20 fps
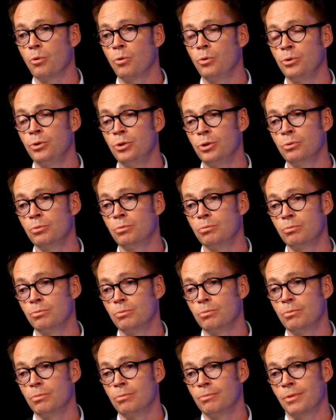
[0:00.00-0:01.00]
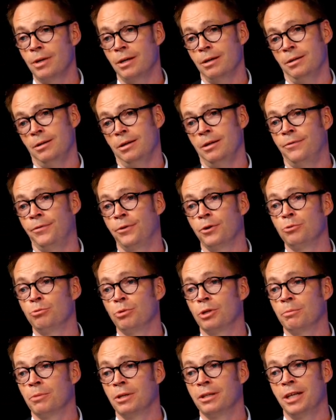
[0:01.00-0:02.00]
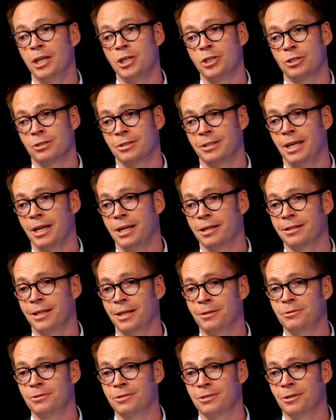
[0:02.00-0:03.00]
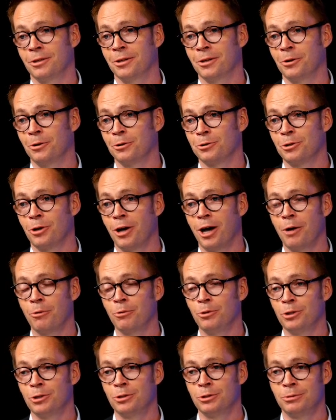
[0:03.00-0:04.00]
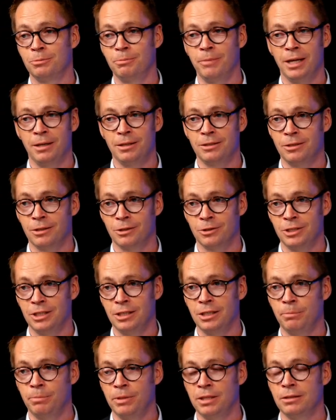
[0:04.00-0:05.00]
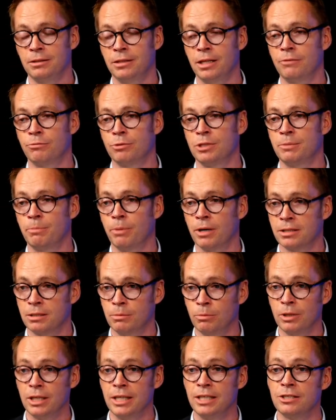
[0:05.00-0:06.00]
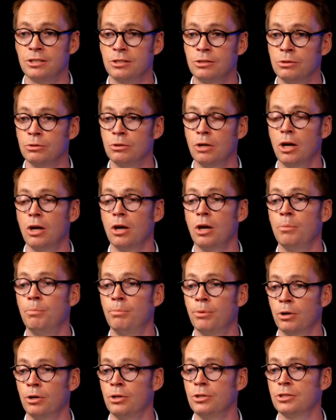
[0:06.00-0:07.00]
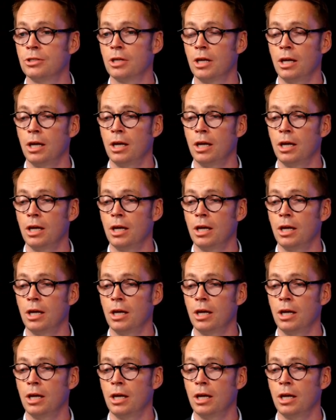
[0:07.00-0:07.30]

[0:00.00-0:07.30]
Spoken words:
You a third recommendation, and that's also how you could make the DDP deliveries possible, is to appoint